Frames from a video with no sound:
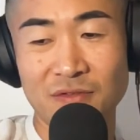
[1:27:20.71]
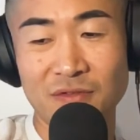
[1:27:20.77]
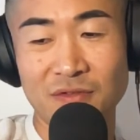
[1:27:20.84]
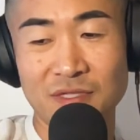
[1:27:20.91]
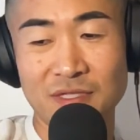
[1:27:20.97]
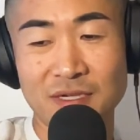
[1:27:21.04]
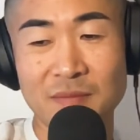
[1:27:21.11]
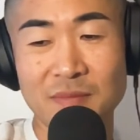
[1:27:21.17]

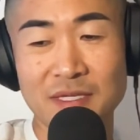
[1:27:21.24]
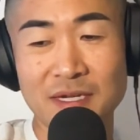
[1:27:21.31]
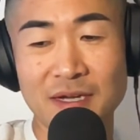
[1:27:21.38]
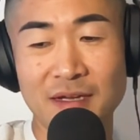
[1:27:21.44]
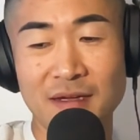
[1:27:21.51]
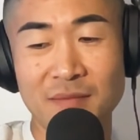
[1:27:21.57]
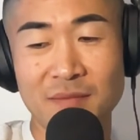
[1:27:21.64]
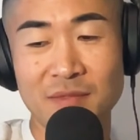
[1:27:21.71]

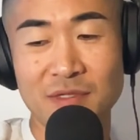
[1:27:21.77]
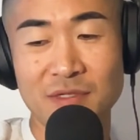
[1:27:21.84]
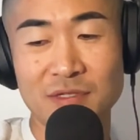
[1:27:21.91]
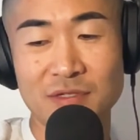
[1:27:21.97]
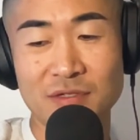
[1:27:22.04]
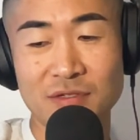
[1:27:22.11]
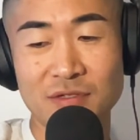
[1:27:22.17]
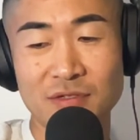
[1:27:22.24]

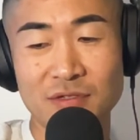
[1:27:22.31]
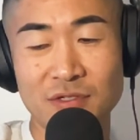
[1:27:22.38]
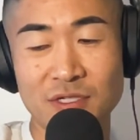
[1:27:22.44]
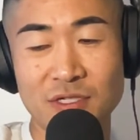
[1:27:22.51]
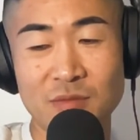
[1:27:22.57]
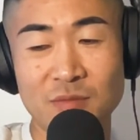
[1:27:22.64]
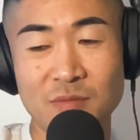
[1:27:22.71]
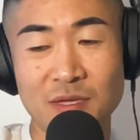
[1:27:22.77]
sometimes
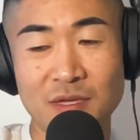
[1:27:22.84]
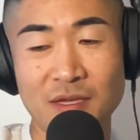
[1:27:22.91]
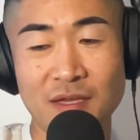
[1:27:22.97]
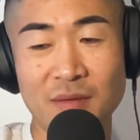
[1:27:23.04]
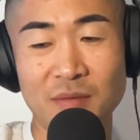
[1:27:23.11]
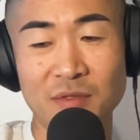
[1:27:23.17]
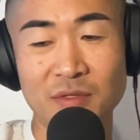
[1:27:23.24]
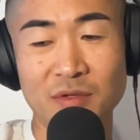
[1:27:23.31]
just being
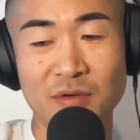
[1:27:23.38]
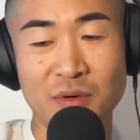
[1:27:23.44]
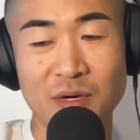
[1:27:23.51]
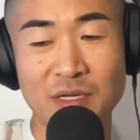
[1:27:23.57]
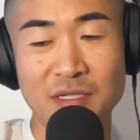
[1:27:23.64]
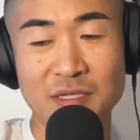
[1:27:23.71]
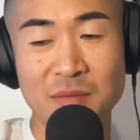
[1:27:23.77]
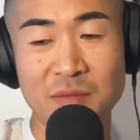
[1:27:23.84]
able to
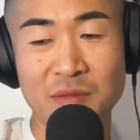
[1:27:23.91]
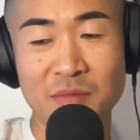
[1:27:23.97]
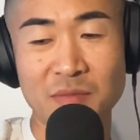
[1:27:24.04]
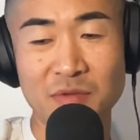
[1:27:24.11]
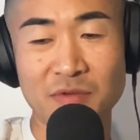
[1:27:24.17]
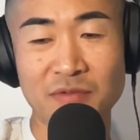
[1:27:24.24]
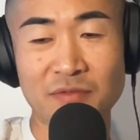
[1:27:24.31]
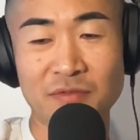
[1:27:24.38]
create something
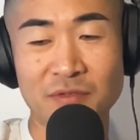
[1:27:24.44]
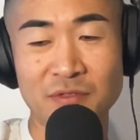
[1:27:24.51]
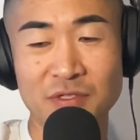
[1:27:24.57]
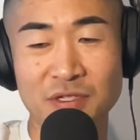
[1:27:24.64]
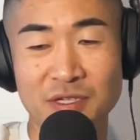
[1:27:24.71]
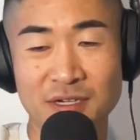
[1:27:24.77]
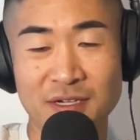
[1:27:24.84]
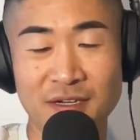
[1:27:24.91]
beautiful
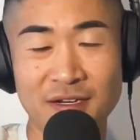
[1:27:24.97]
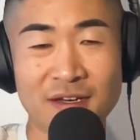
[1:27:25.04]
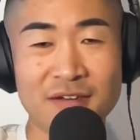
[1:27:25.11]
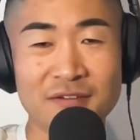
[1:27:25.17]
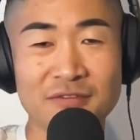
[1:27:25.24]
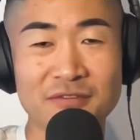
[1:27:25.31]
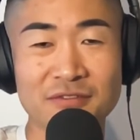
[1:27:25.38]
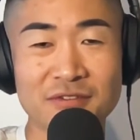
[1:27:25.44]
is good
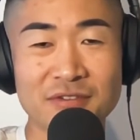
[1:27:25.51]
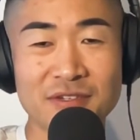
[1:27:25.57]
enough.